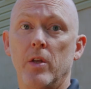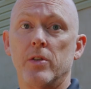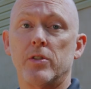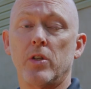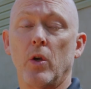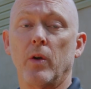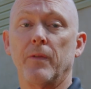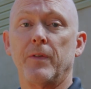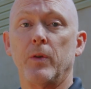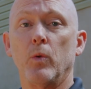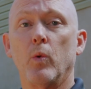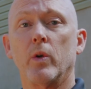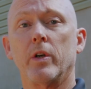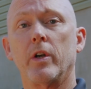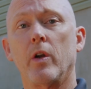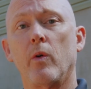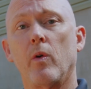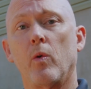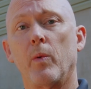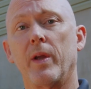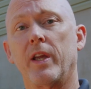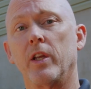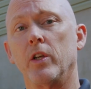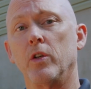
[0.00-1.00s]
So if you want to know
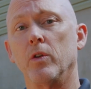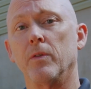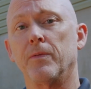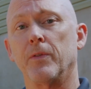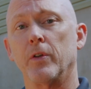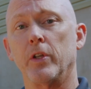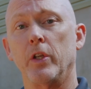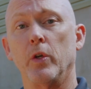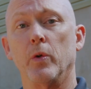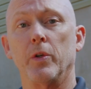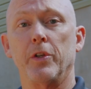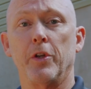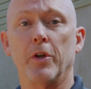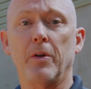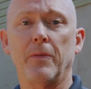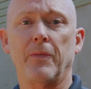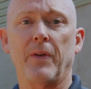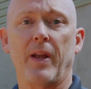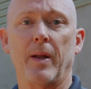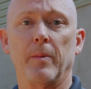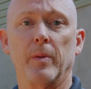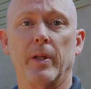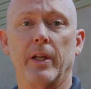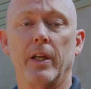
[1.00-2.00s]
what we can do for you and your
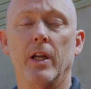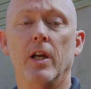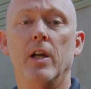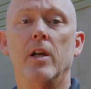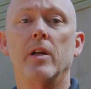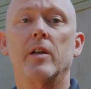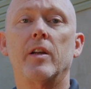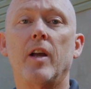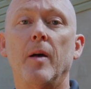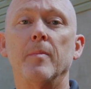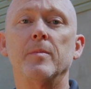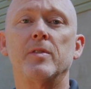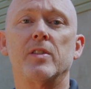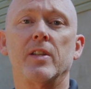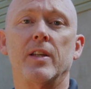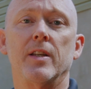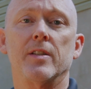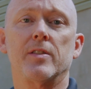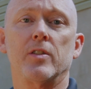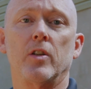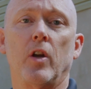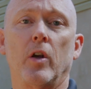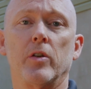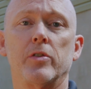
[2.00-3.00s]
family, come see
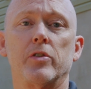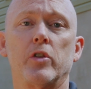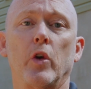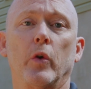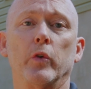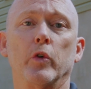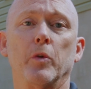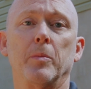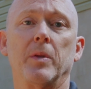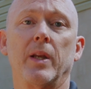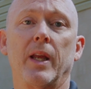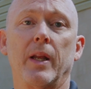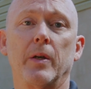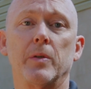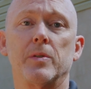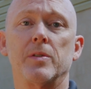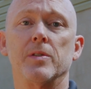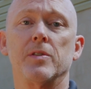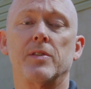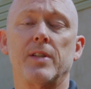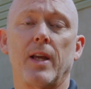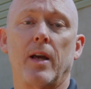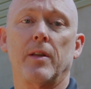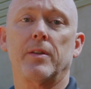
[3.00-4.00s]
us in our showroom in
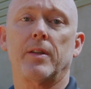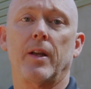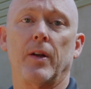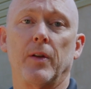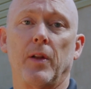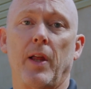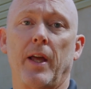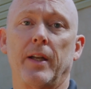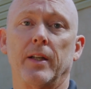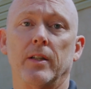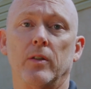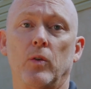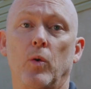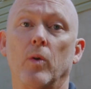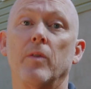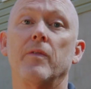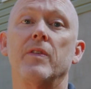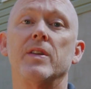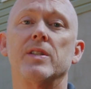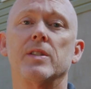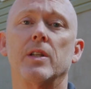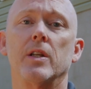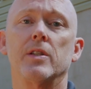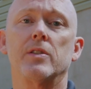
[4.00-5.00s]
Anderson, South Carolina, or
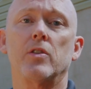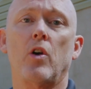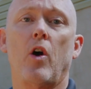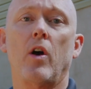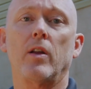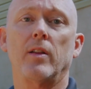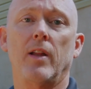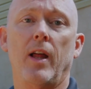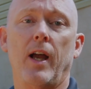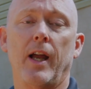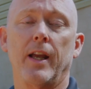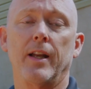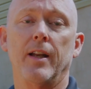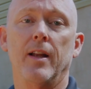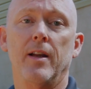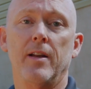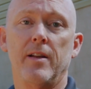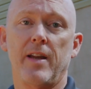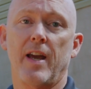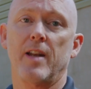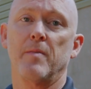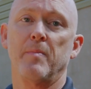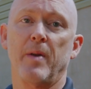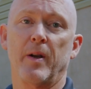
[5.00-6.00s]
visit us online at